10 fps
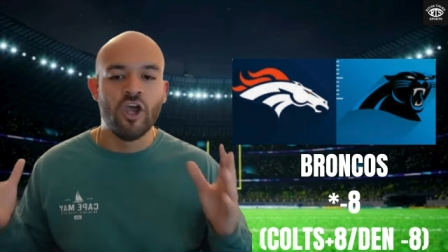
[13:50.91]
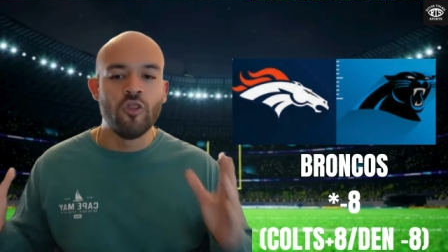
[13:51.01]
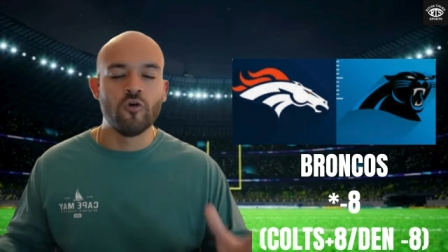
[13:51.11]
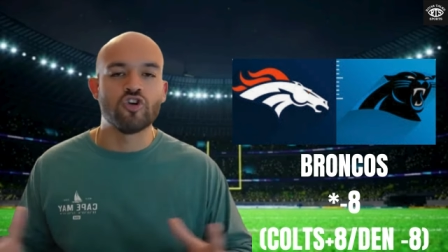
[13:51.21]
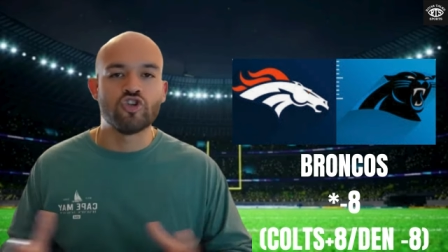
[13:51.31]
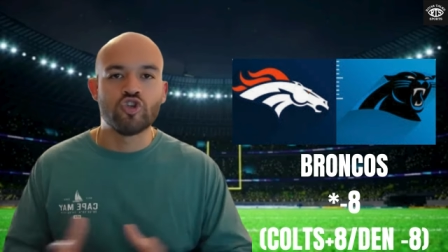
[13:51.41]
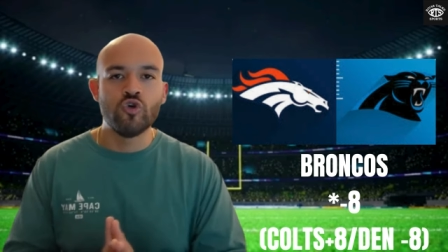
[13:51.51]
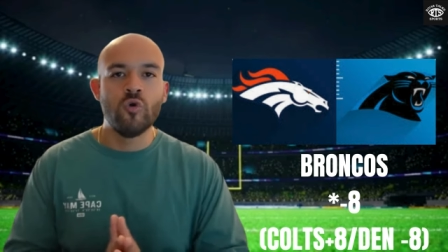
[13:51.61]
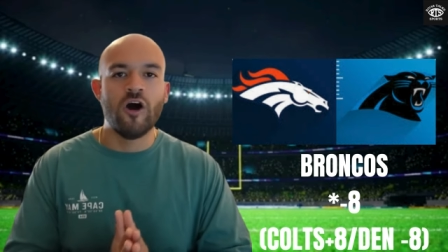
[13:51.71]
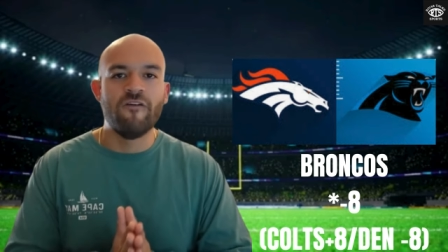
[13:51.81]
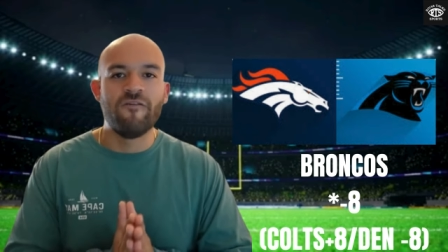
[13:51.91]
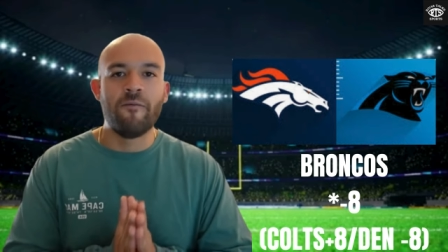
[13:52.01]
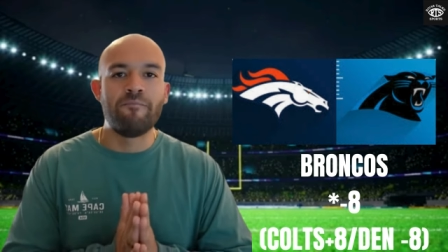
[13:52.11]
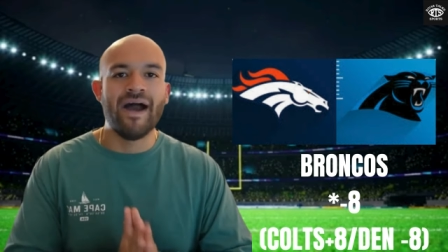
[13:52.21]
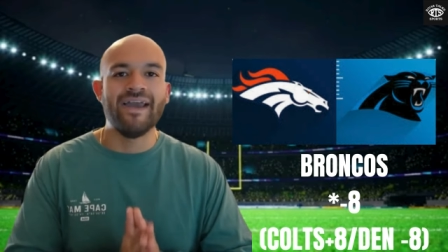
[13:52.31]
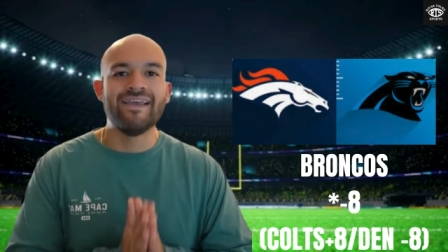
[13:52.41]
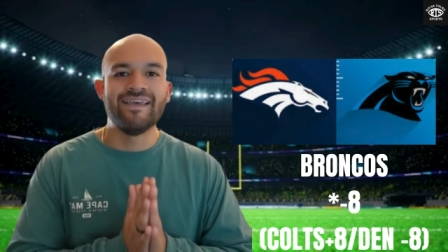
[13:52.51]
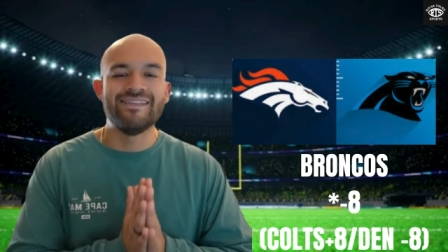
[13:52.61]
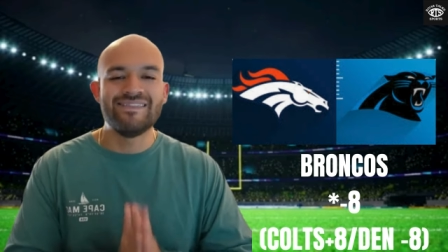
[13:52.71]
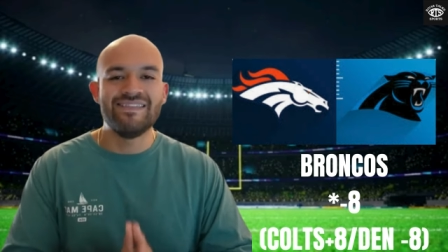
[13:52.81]
Those are two of my
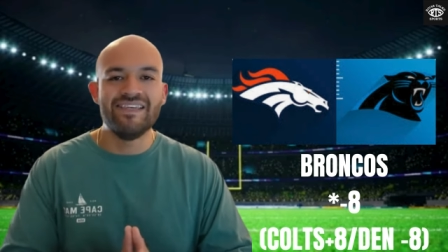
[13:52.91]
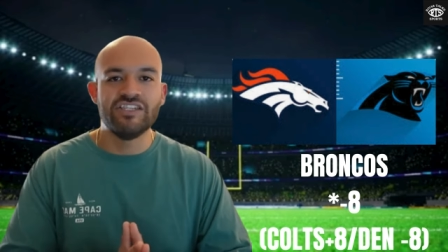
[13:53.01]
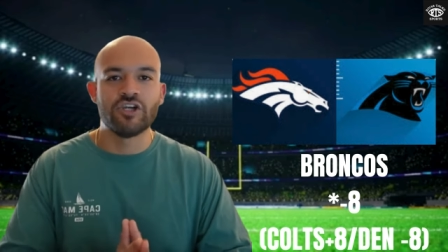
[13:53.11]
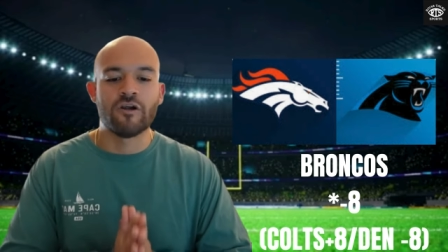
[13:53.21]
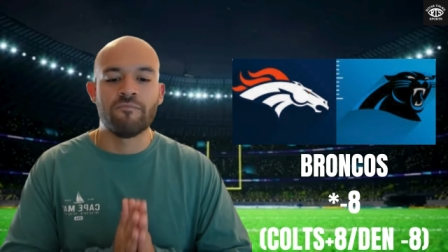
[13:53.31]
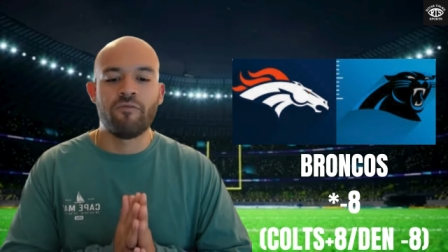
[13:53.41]
teaser